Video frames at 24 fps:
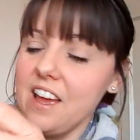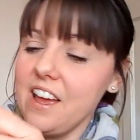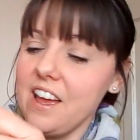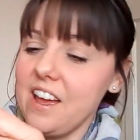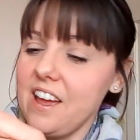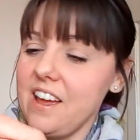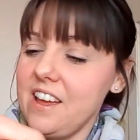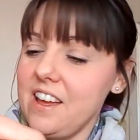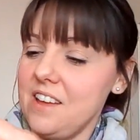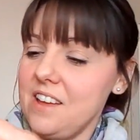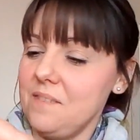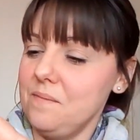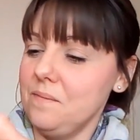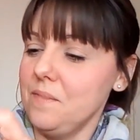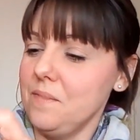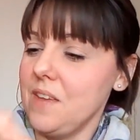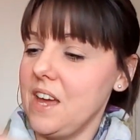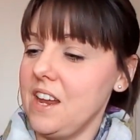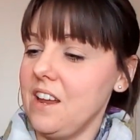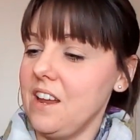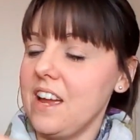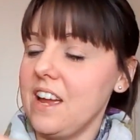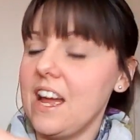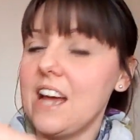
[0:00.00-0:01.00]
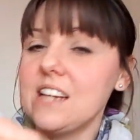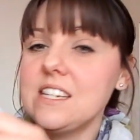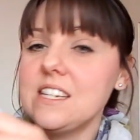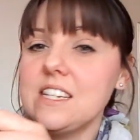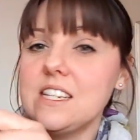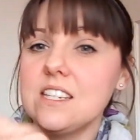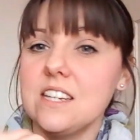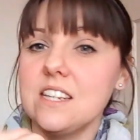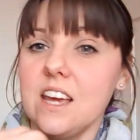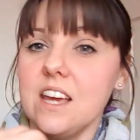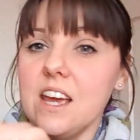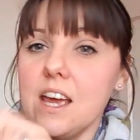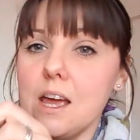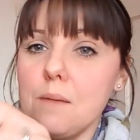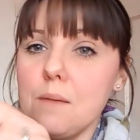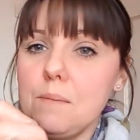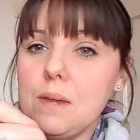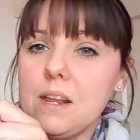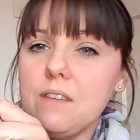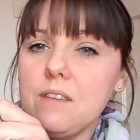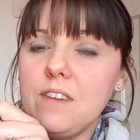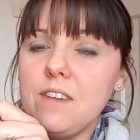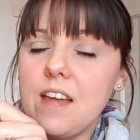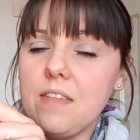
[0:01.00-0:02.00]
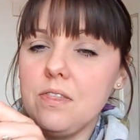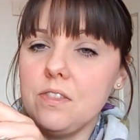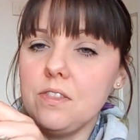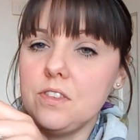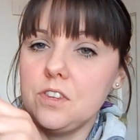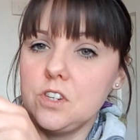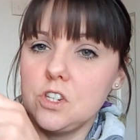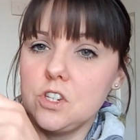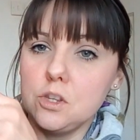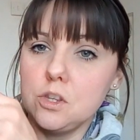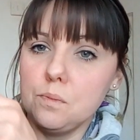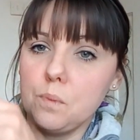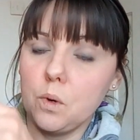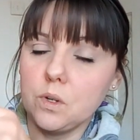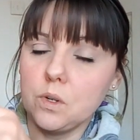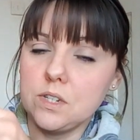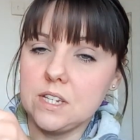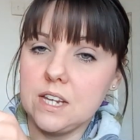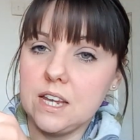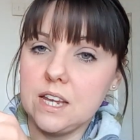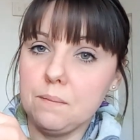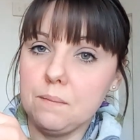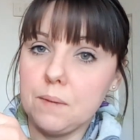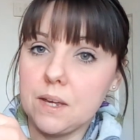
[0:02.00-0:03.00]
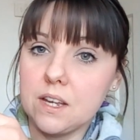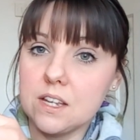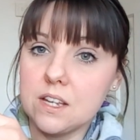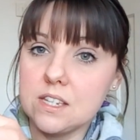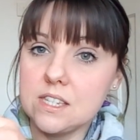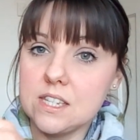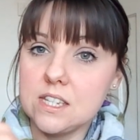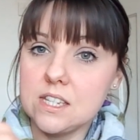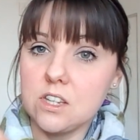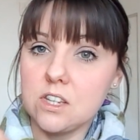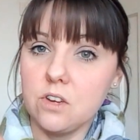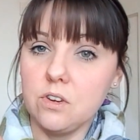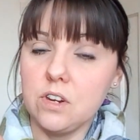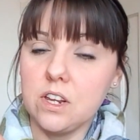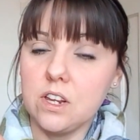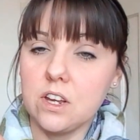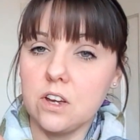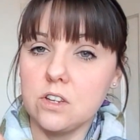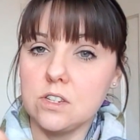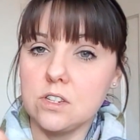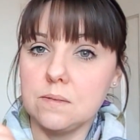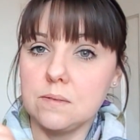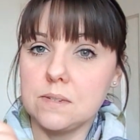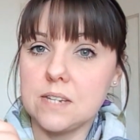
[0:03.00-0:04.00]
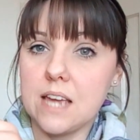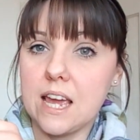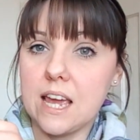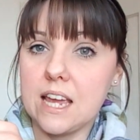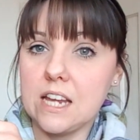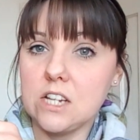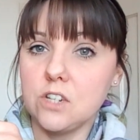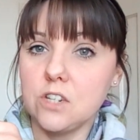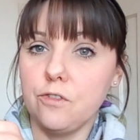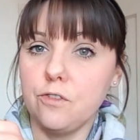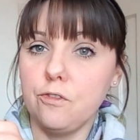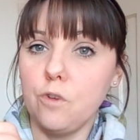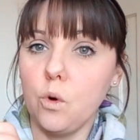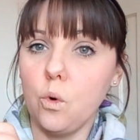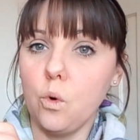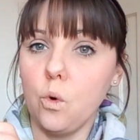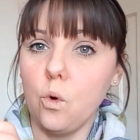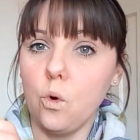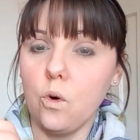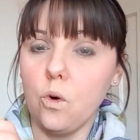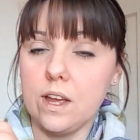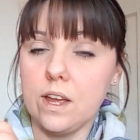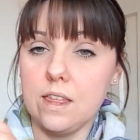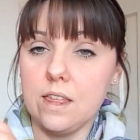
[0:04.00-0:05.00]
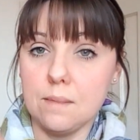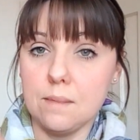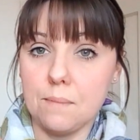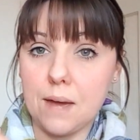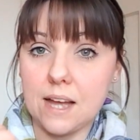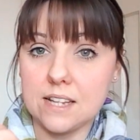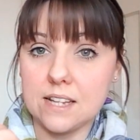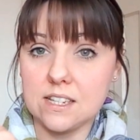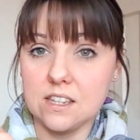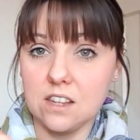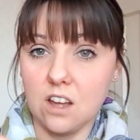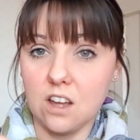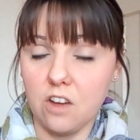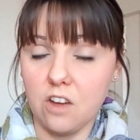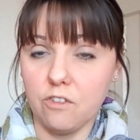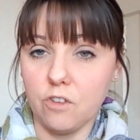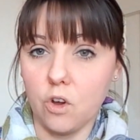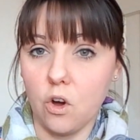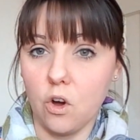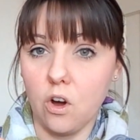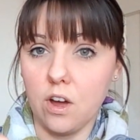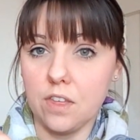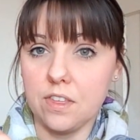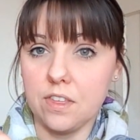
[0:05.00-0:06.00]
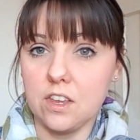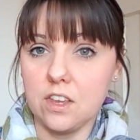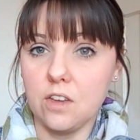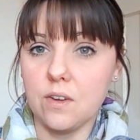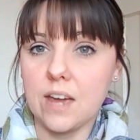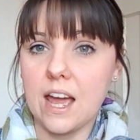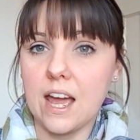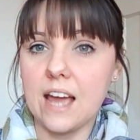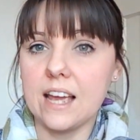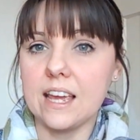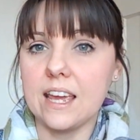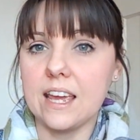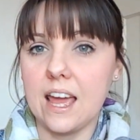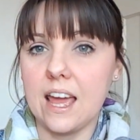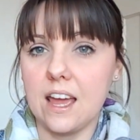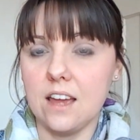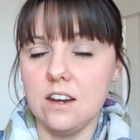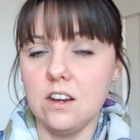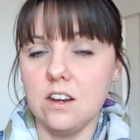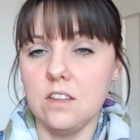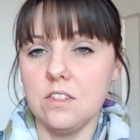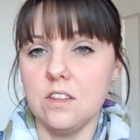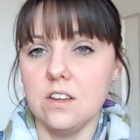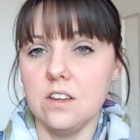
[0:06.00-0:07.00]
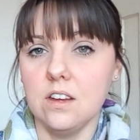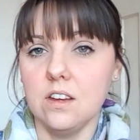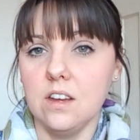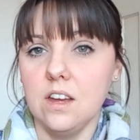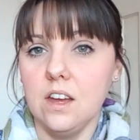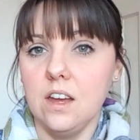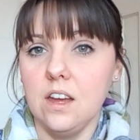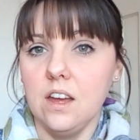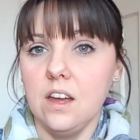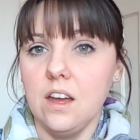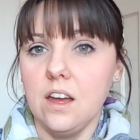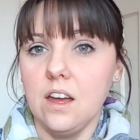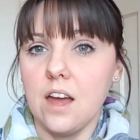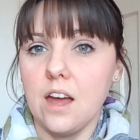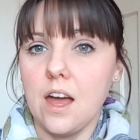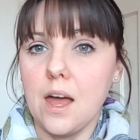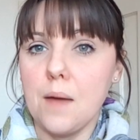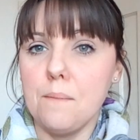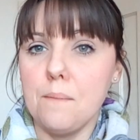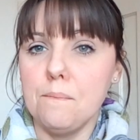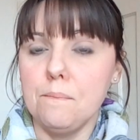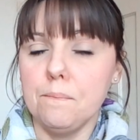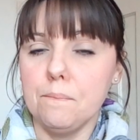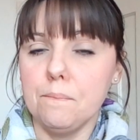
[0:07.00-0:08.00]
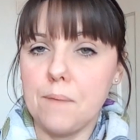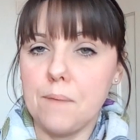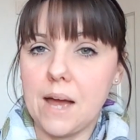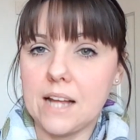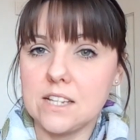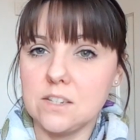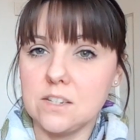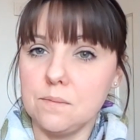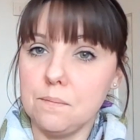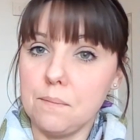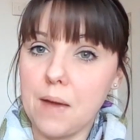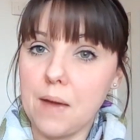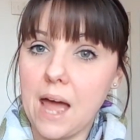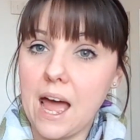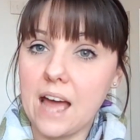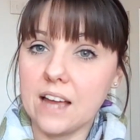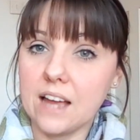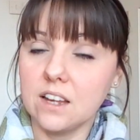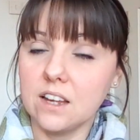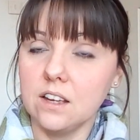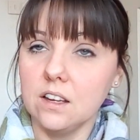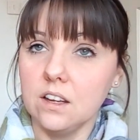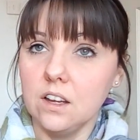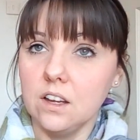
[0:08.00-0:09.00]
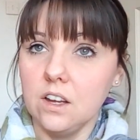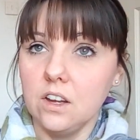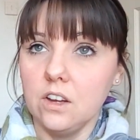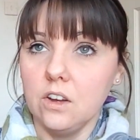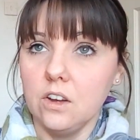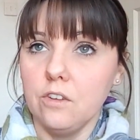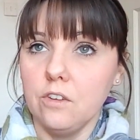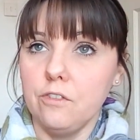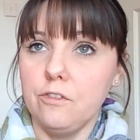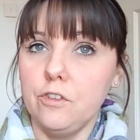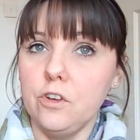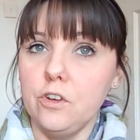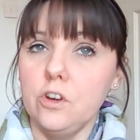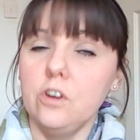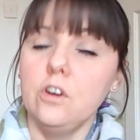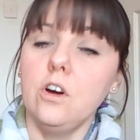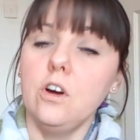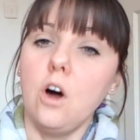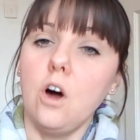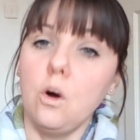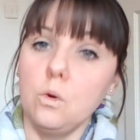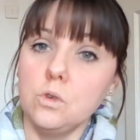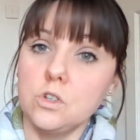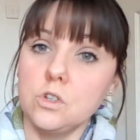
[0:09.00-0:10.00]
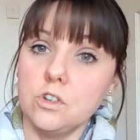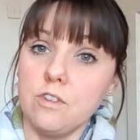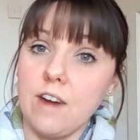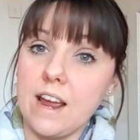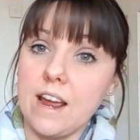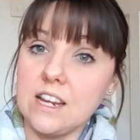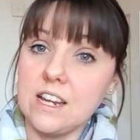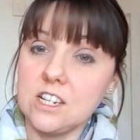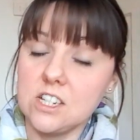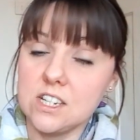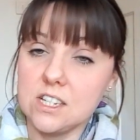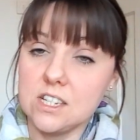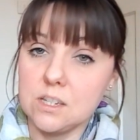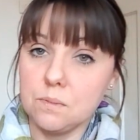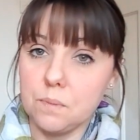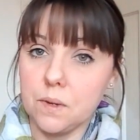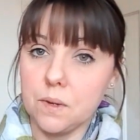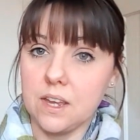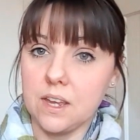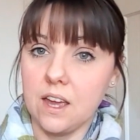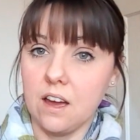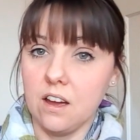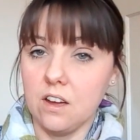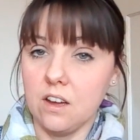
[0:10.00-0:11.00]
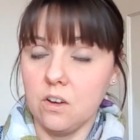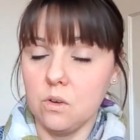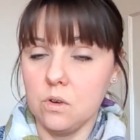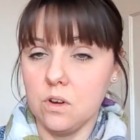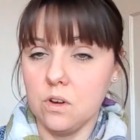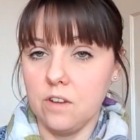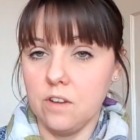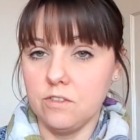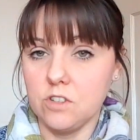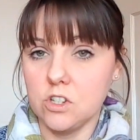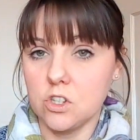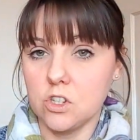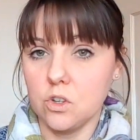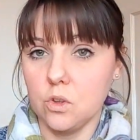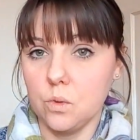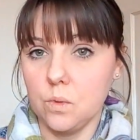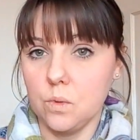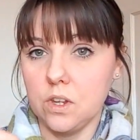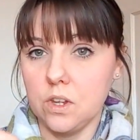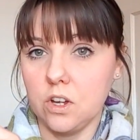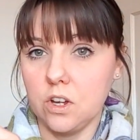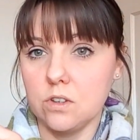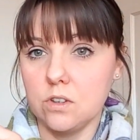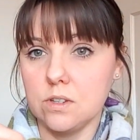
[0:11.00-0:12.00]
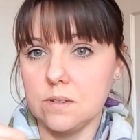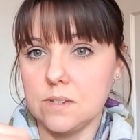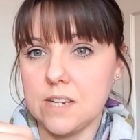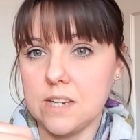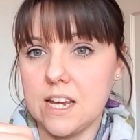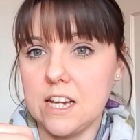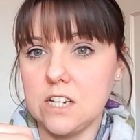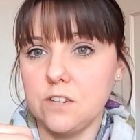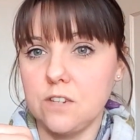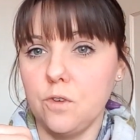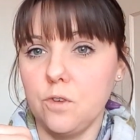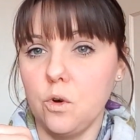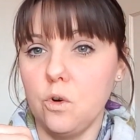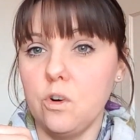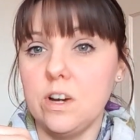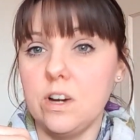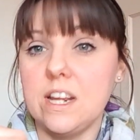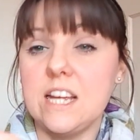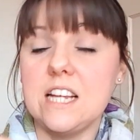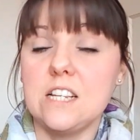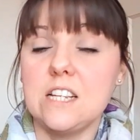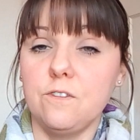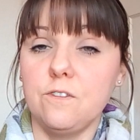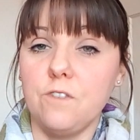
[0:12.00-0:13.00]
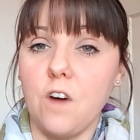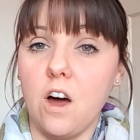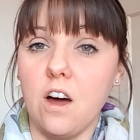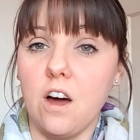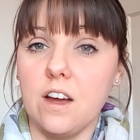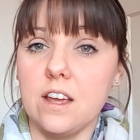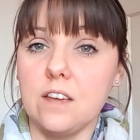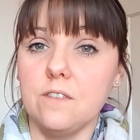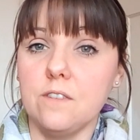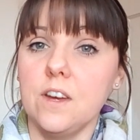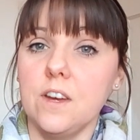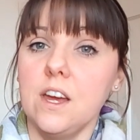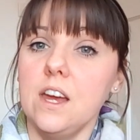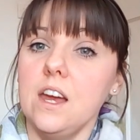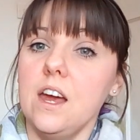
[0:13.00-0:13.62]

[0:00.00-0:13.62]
And I added a bit of length to the body because this only goes up to age 4 in the pattern that I've got. I think you can get another pattern pack for older ages, but yeah, I've just got the one that goes up to age 4, and he's 5.